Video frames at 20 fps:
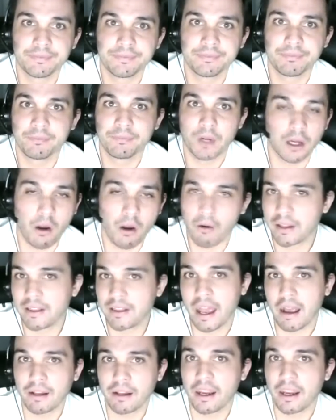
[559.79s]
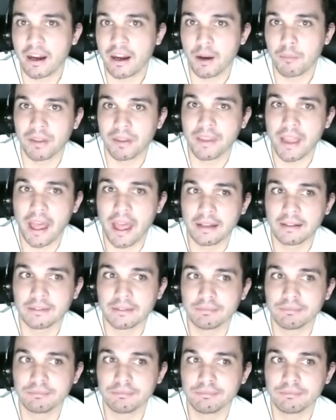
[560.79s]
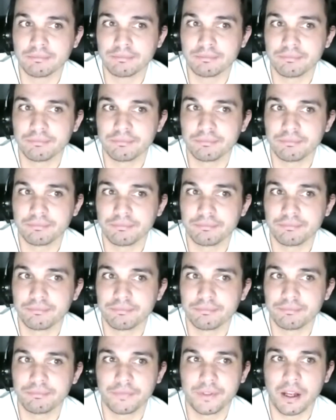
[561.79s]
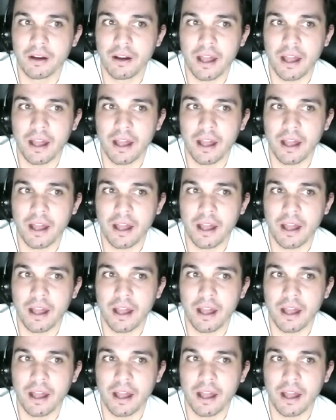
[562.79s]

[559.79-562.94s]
we're going down here, but then they're